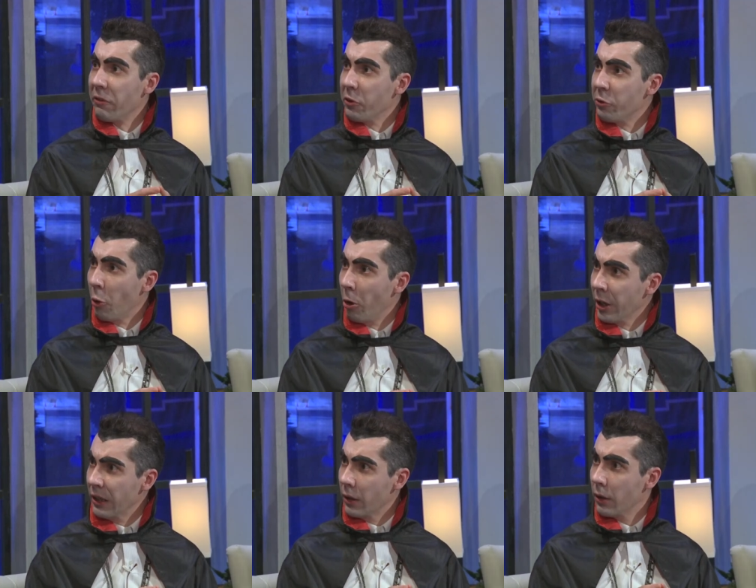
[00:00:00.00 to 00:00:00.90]
that a
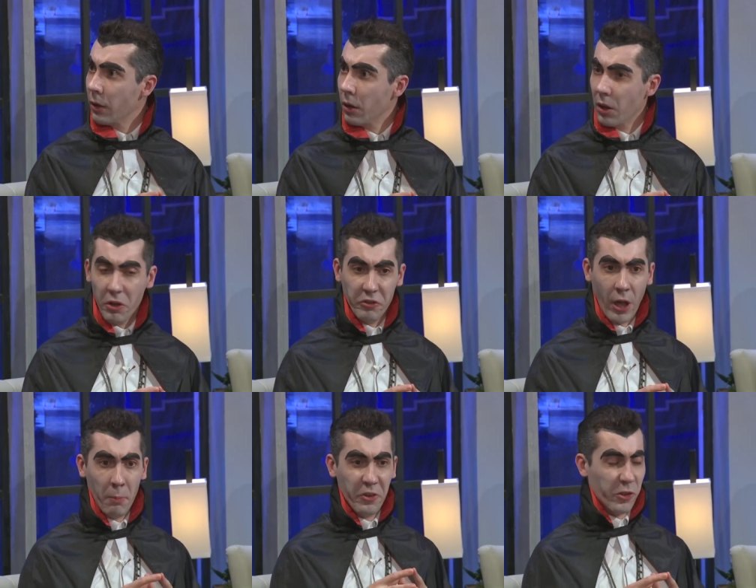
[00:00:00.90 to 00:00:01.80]
story?
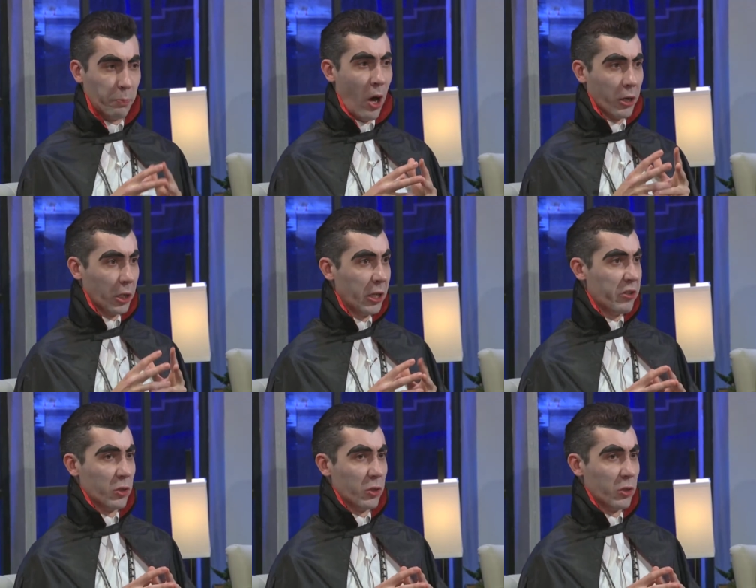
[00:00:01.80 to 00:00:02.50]
Some sparkly,